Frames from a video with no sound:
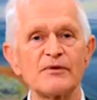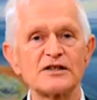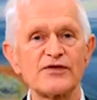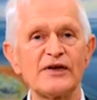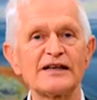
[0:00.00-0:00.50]

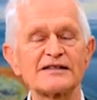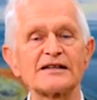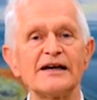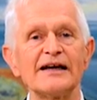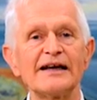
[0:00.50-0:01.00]
Sphinx
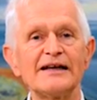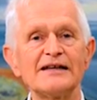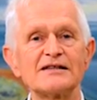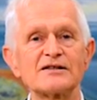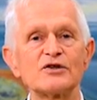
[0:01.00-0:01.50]

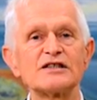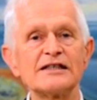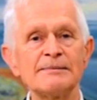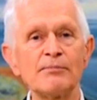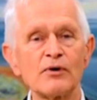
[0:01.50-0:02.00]
is a
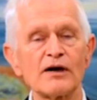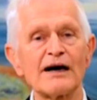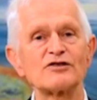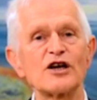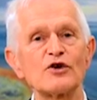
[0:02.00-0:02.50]
symbol
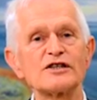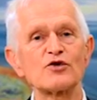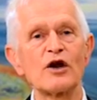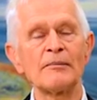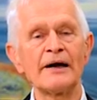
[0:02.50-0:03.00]
of
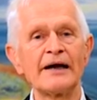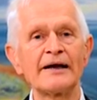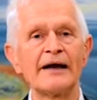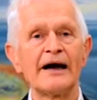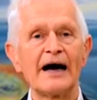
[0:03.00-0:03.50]
terrestrial
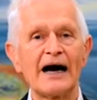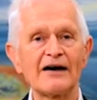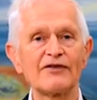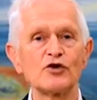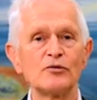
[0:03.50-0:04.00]
man,
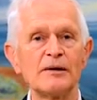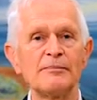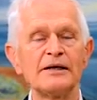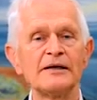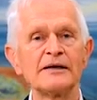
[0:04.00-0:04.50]
half human
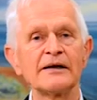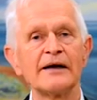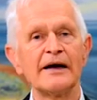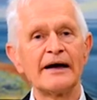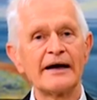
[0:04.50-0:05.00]
being
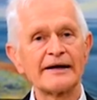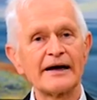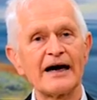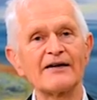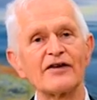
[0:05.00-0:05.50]
and
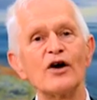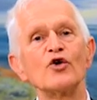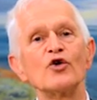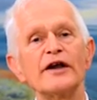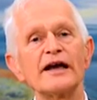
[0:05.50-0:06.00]
half
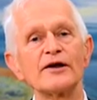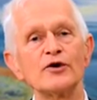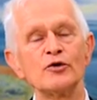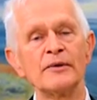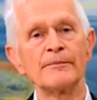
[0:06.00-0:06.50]
real
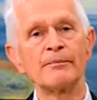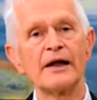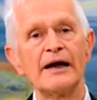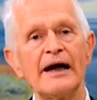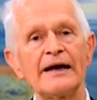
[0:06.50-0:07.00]
human.
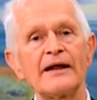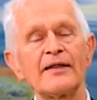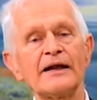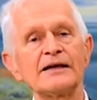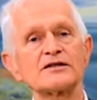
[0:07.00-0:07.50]
And he
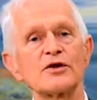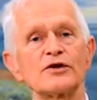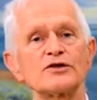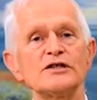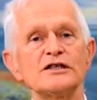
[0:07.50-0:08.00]
thinks
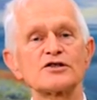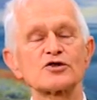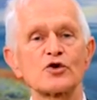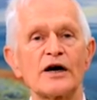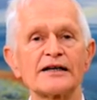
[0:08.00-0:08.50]
that Jesus
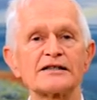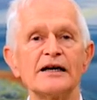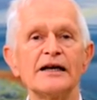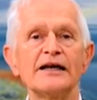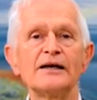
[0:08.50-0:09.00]
Christ,
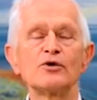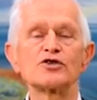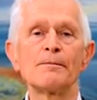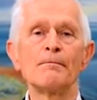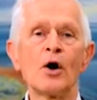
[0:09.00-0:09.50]
he was
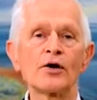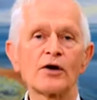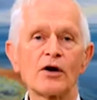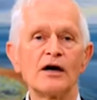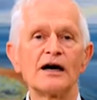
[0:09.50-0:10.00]
a
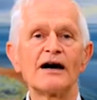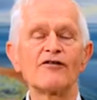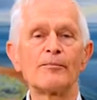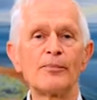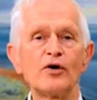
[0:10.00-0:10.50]
model of
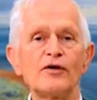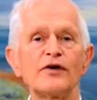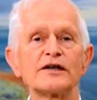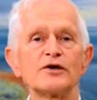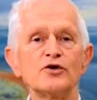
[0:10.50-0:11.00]
the
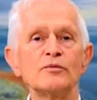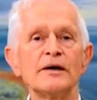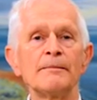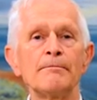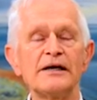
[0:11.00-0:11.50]
perfect
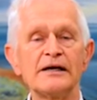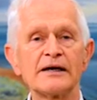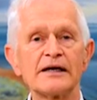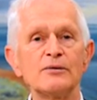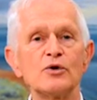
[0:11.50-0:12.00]
human being.
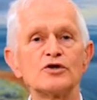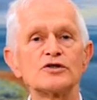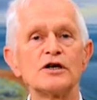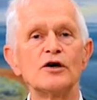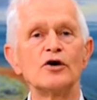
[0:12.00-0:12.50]
He
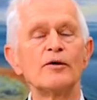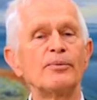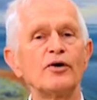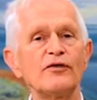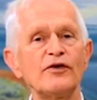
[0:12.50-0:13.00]
was a
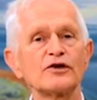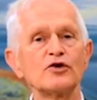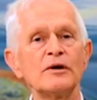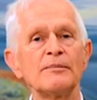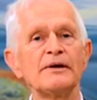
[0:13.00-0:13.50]
perfect
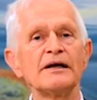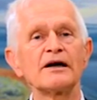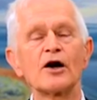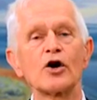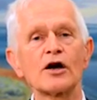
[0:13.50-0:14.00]
human being,
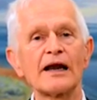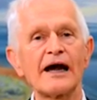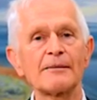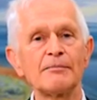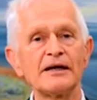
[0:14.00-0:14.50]
a
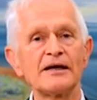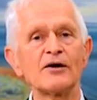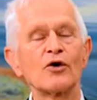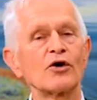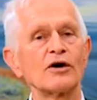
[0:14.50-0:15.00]
godlike being,
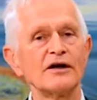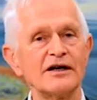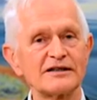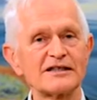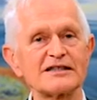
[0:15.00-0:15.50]
or
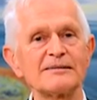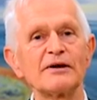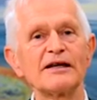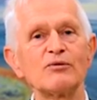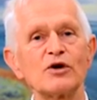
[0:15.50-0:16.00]
just simply
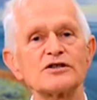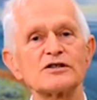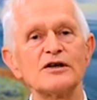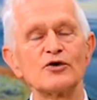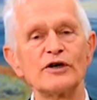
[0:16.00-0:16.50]
he was
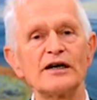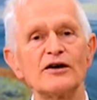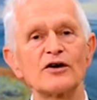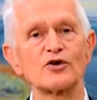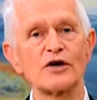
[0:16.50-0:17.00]
really
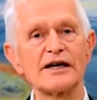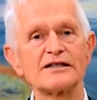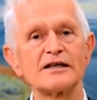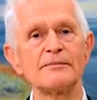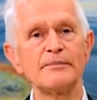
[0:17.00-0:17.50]
a
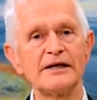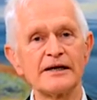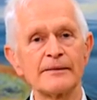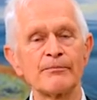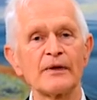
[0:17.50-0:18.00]
Christ
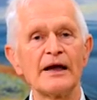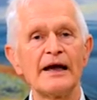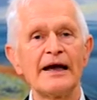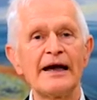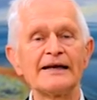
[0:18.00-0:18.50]
being.
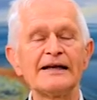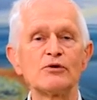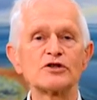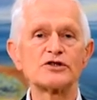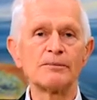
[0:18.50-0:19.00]
And he
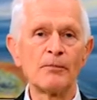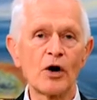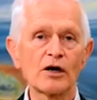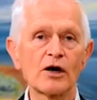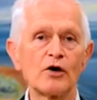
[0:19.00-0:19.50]
was the
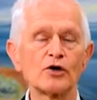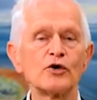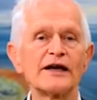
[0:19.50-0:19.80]
model, a good